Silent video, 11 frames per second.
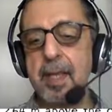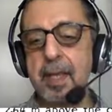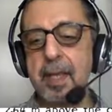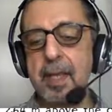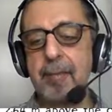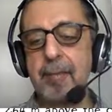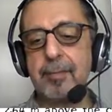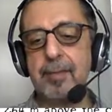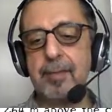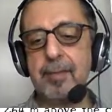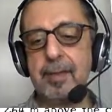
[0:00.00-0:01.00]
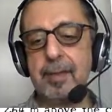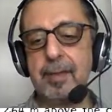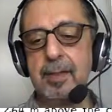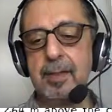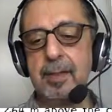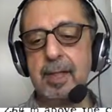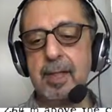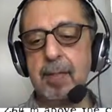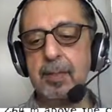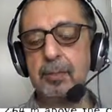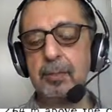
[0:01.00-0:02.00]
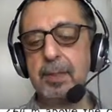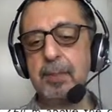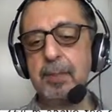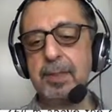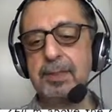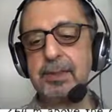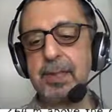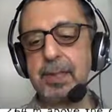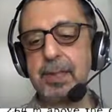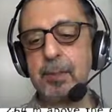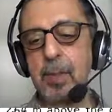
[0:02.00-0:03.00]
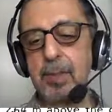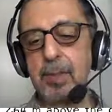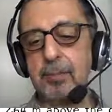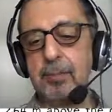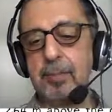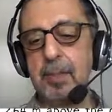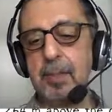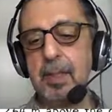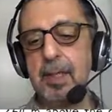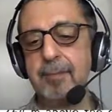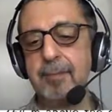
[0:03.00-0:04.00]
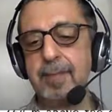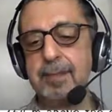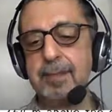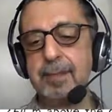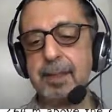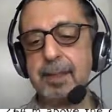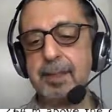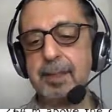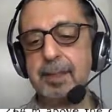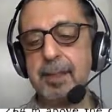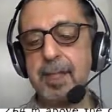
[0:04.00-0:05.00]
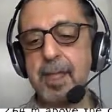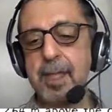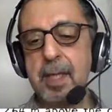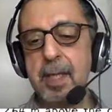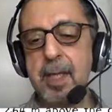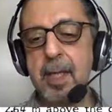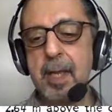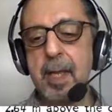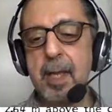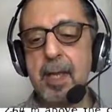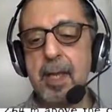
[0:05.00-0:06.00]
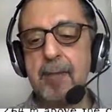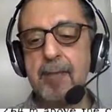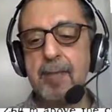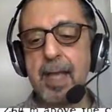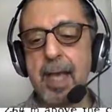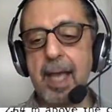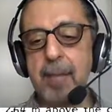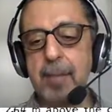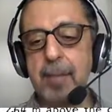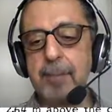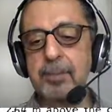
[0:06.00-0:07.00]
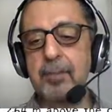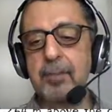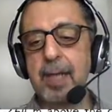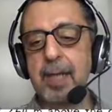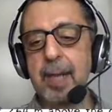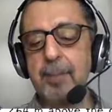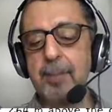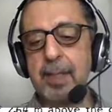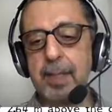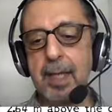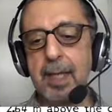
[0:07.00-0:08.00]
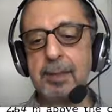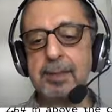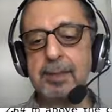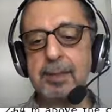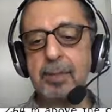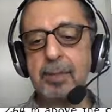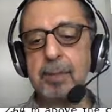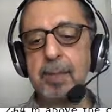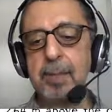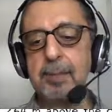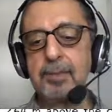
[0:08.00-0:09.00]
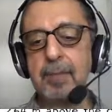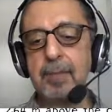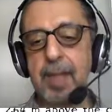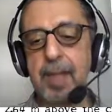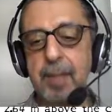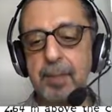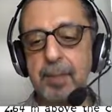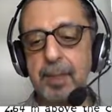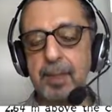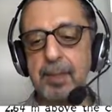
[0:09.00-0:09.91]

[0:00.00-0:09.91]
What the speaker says: If, coming to the picture at the bottom left hand side, if the air pipes were empty and the sounding pipes were empty,